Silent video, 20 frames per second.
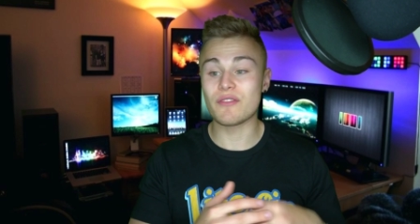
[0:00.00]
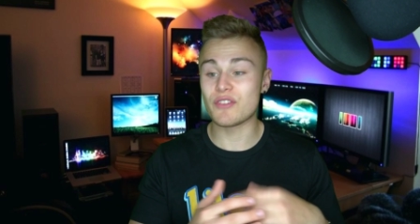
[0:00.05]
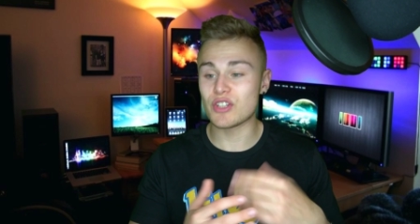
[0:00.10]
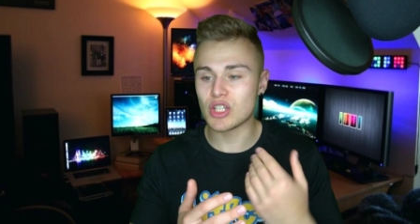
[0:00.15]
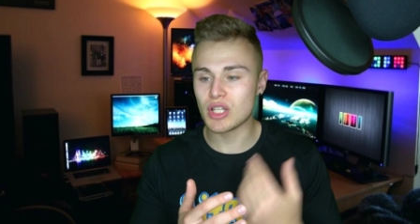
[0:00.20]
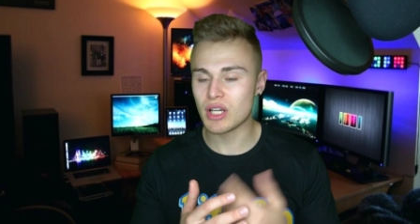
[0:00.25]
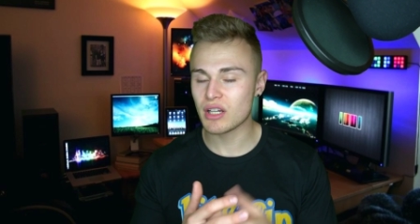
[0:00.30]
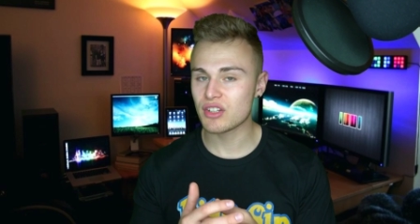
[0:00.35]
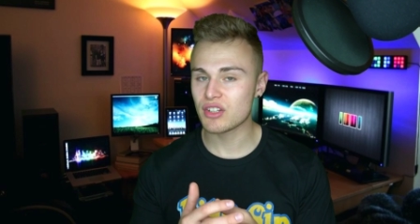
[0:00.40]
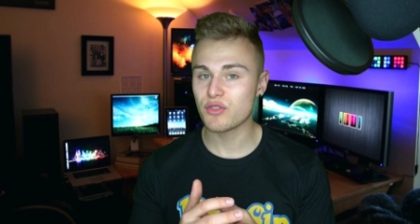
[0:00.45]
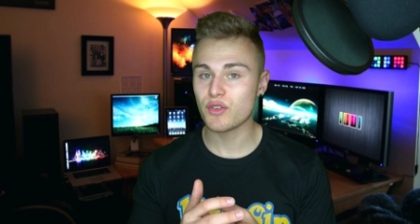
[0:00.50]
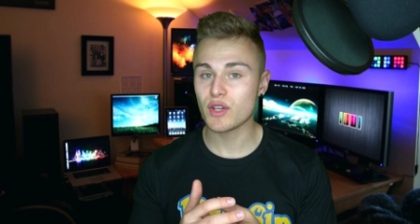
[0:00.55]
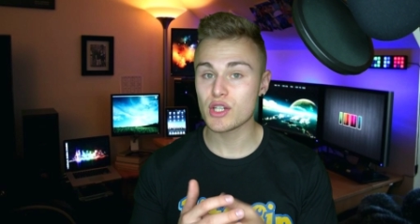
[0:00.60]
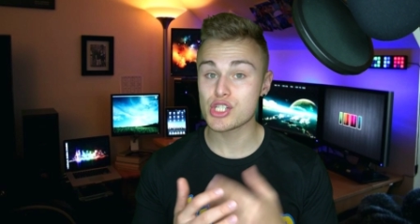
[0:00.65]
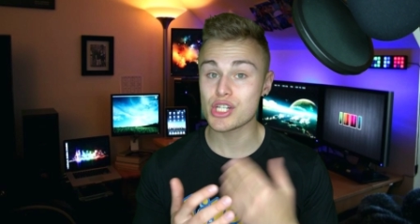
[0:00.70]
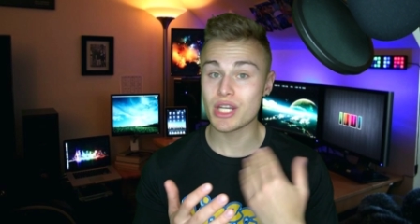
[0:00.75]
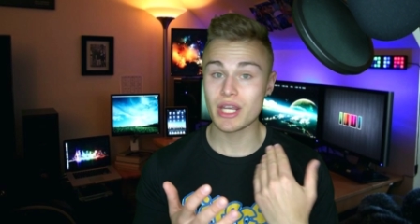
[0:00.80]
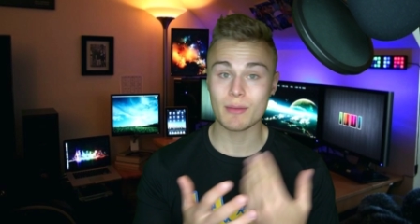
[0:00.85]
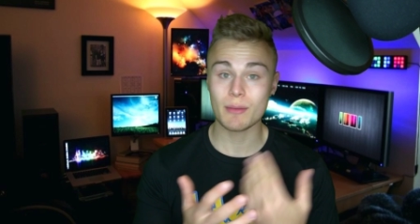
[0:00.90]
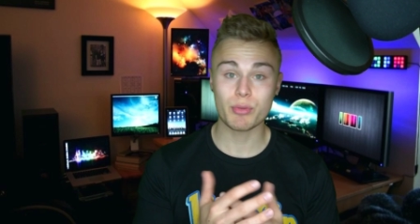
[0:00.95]
If it looks
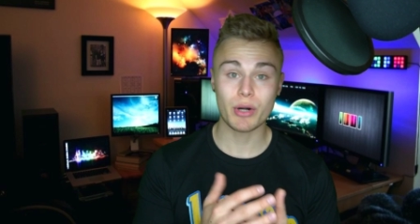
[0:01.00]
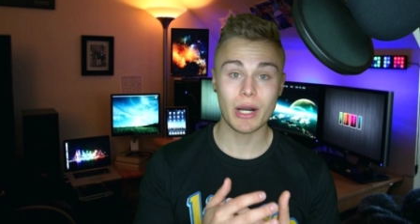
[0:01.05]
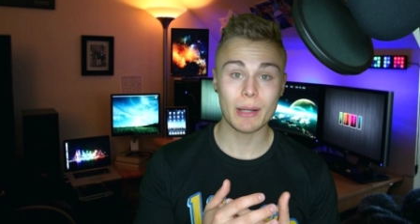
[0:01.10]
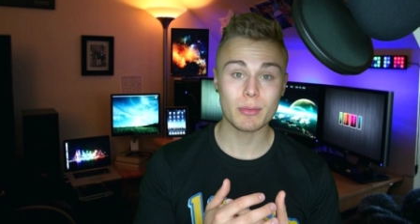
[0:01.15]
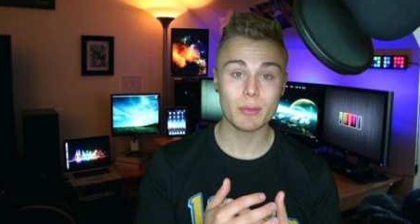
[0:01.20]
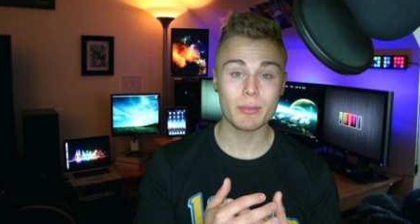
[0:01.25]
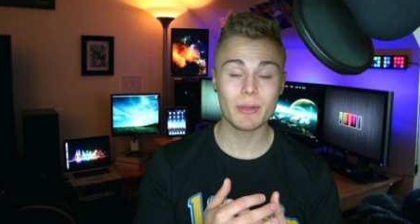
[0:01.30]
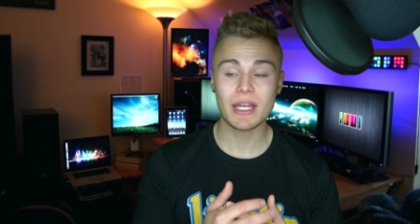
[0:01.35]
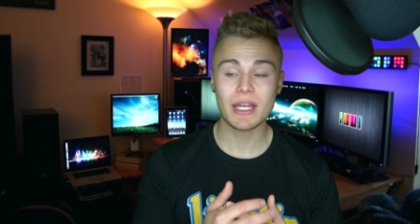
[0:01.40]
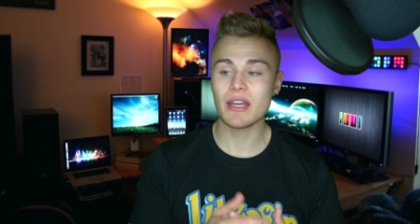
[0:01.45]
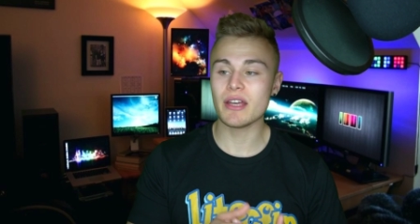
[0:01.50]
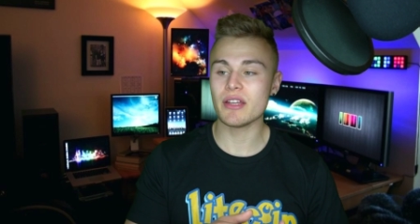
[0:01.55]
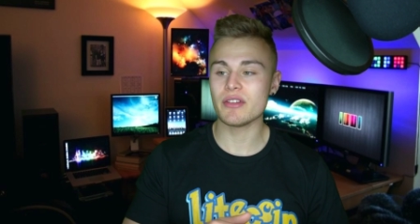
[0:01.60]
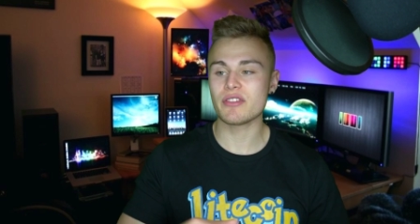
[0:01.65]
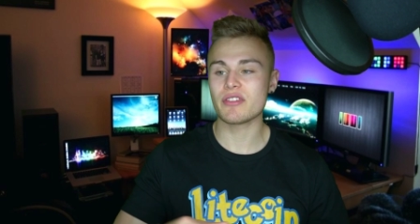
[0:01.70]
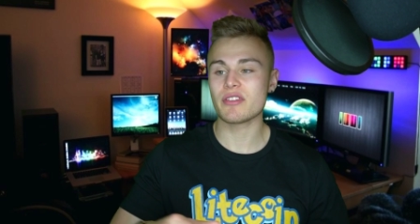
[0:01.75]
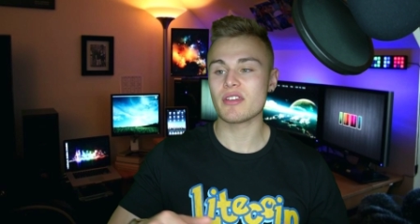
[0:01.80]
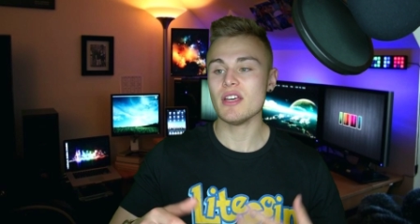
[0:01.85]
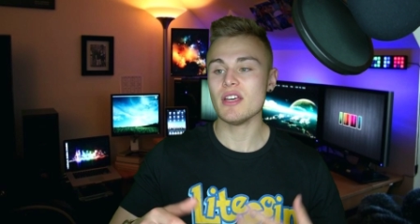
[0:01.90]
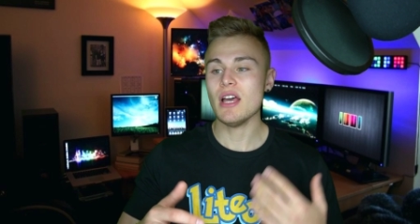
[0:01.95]
fishy, it probably
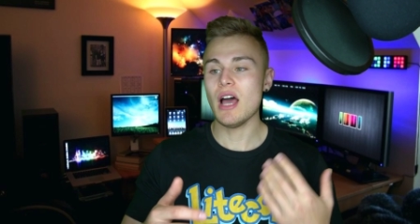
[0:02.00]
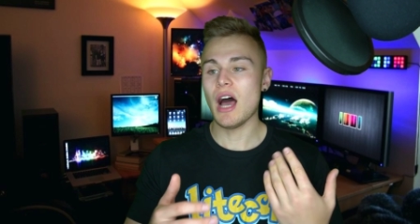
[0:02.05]
is.